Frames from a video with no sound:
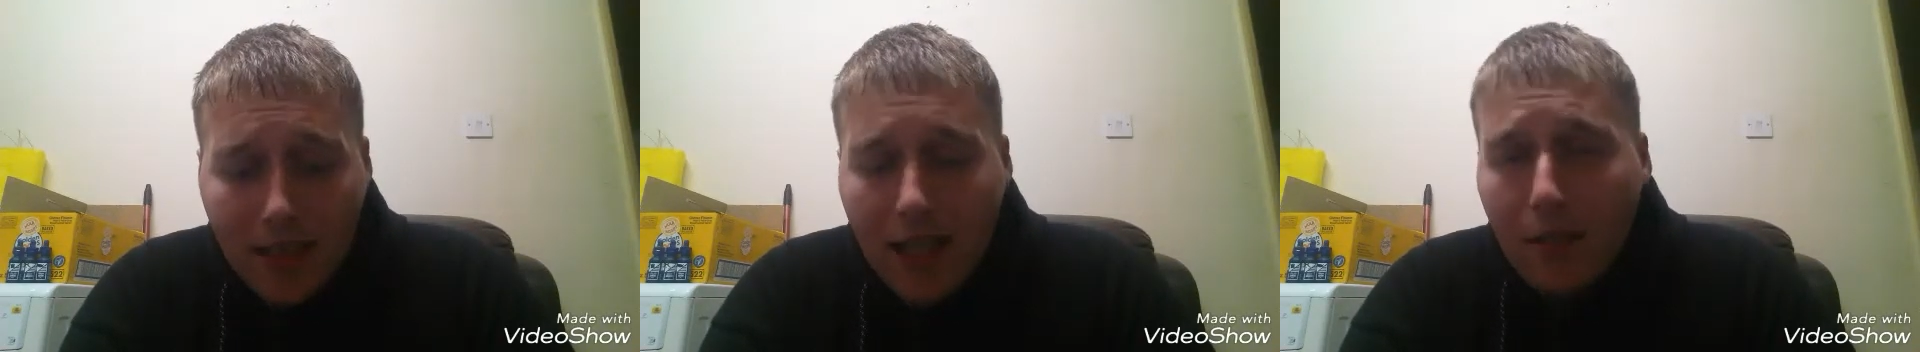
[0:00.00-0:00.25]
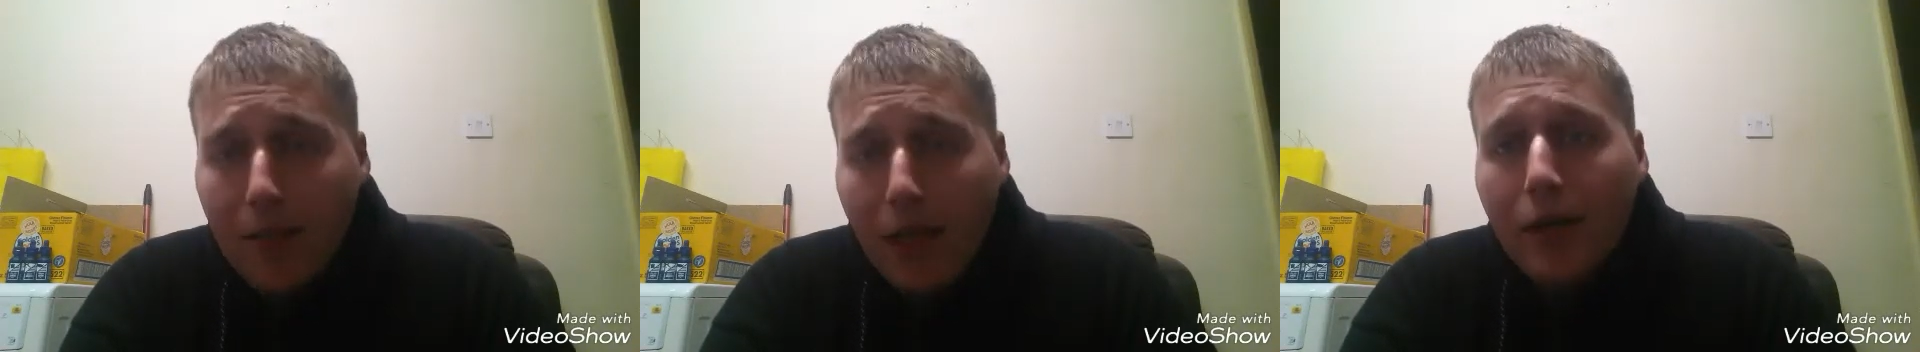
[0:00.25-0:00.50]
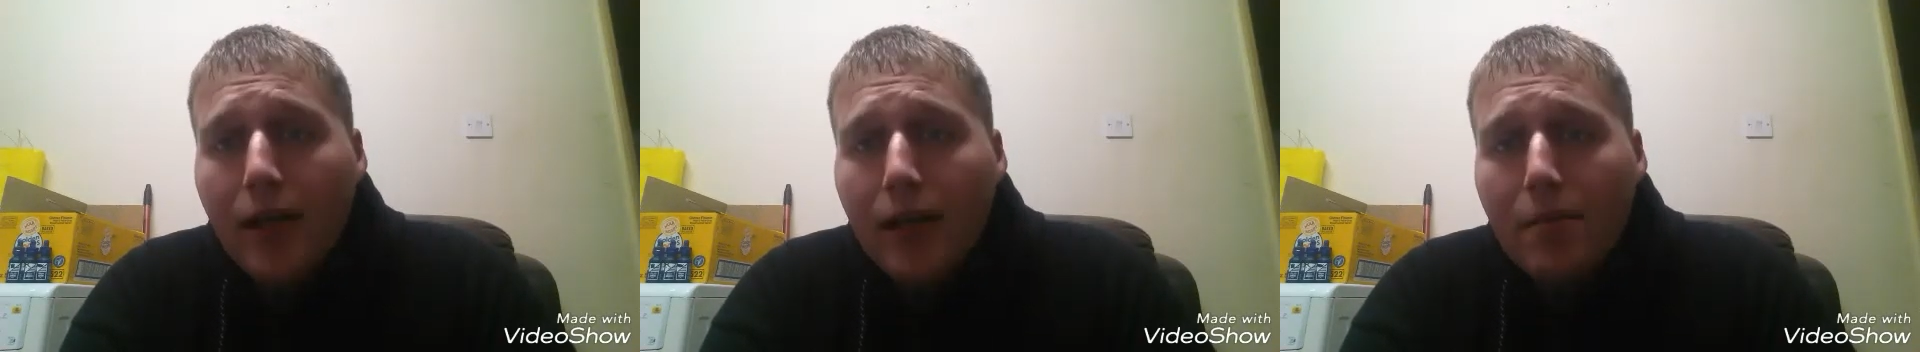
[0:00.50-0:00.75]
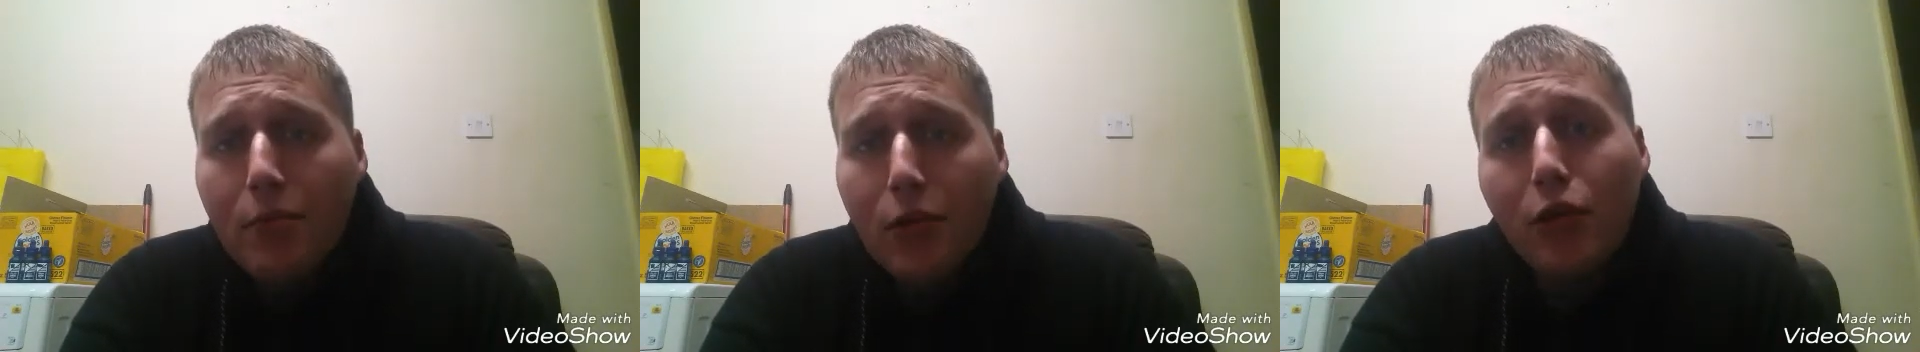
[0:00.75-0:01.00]
tell me how I
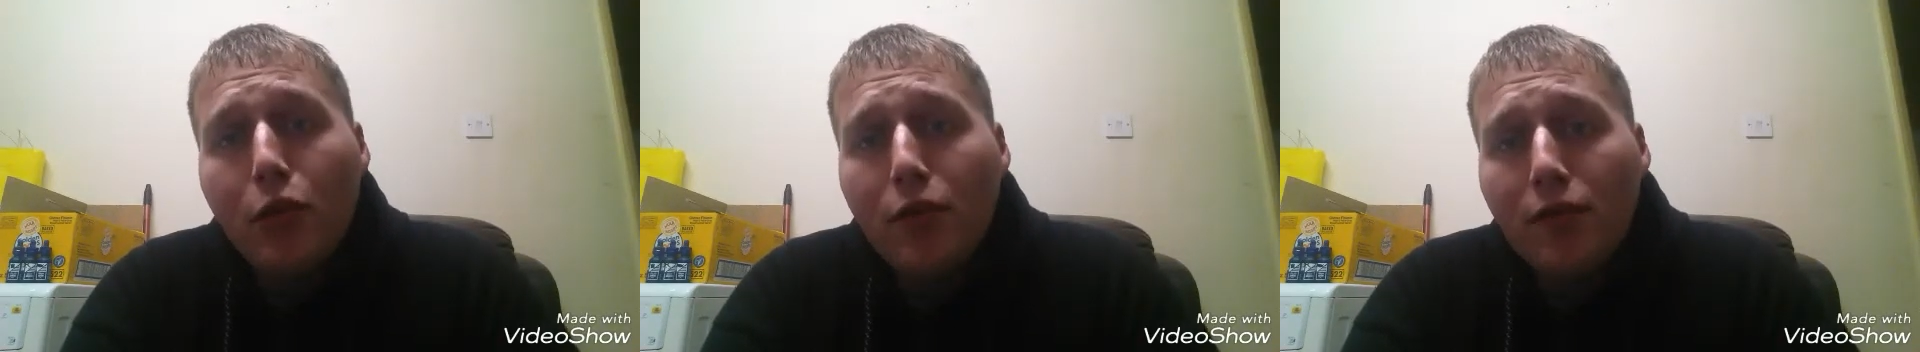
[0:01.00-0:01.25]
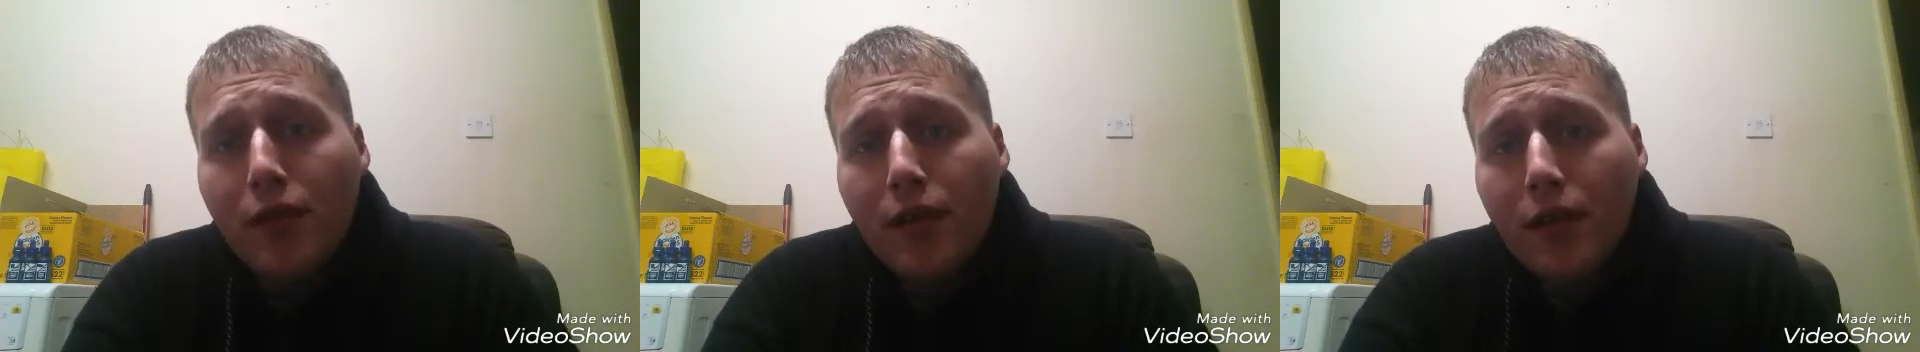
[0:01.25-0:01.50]
can improve.